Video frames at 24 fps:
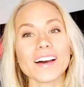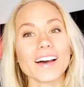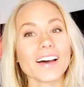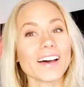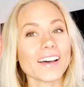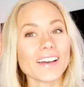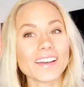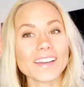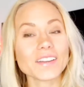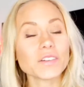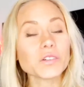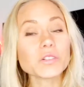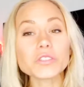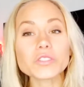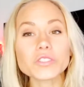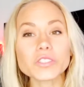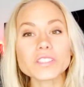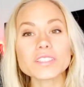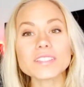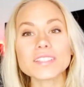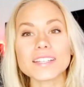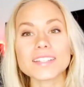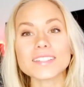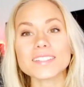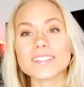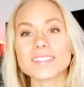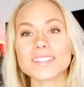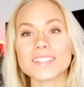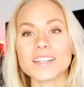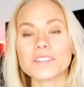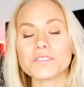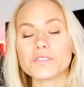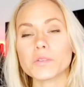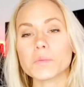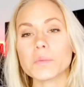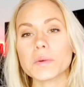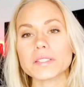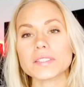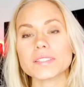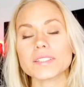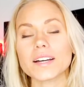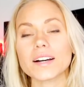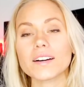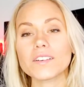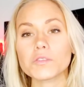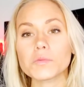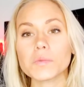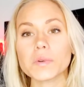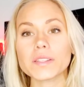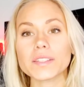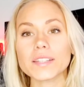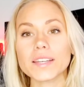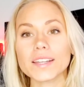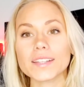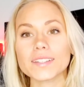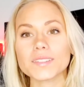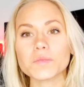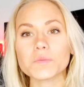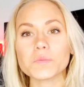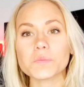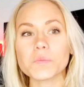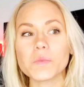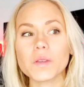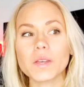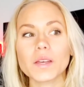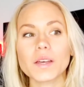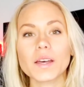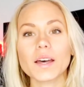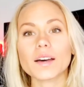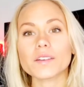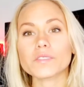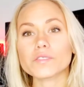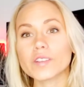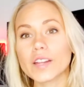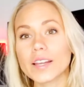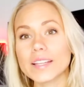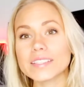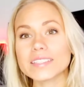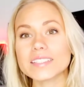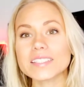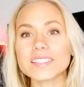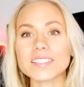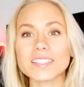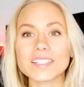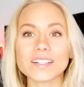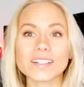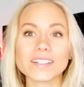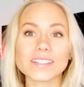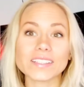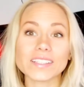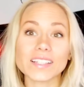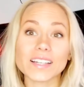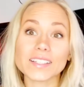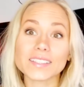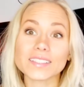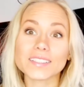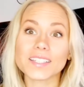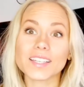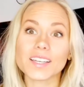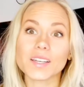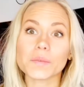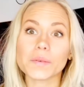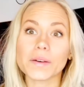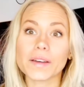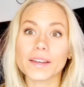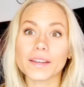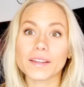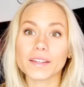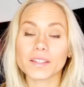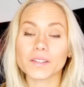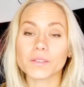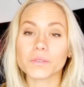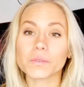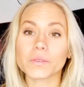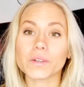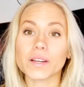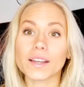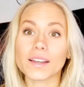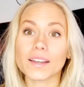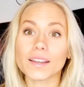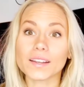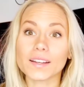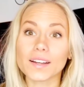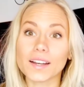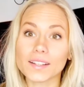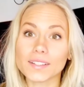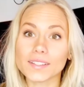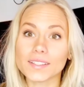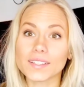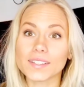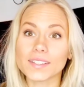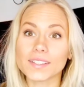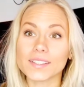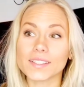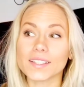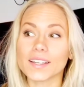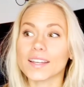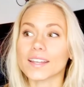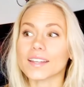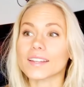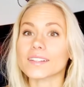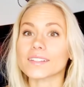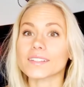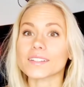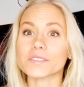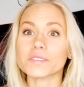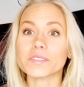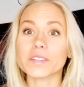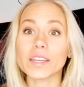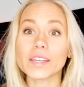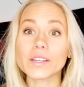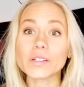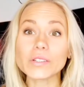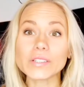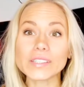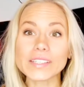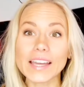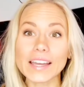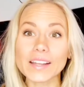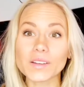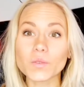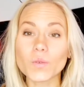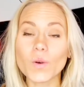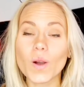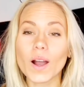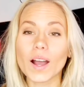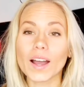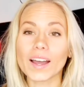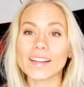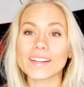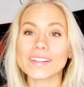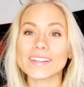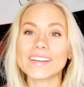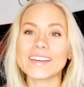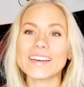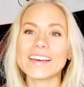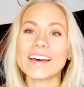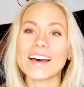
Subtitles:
it was just, as I said, for myself, but then friends started asking about where I got it and if they could get one.